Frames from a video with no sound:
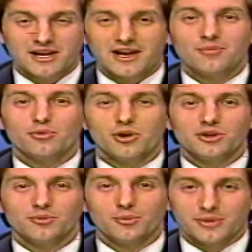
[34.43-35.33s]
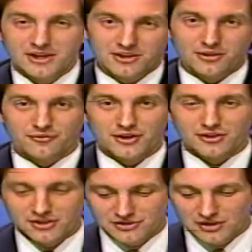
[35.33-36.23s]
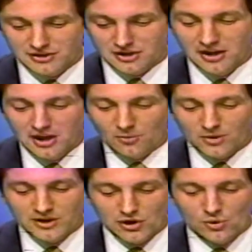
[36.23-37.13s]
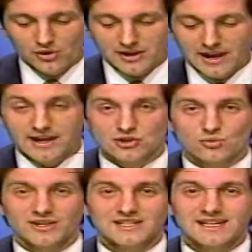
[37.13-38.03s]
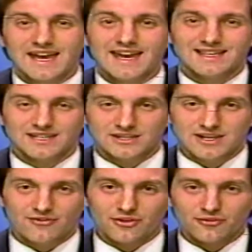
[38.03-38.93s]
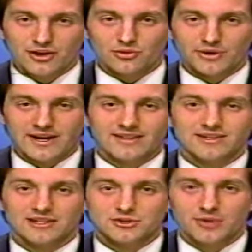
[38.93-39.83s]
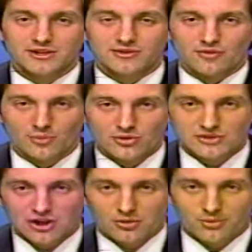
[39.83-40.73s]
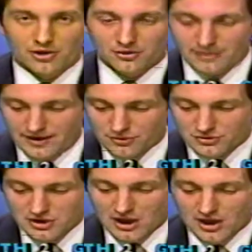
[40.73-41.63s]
And Brearley repeated the feat this season, recording a 28-7 victory at the expense of the Roselle Park Panthers.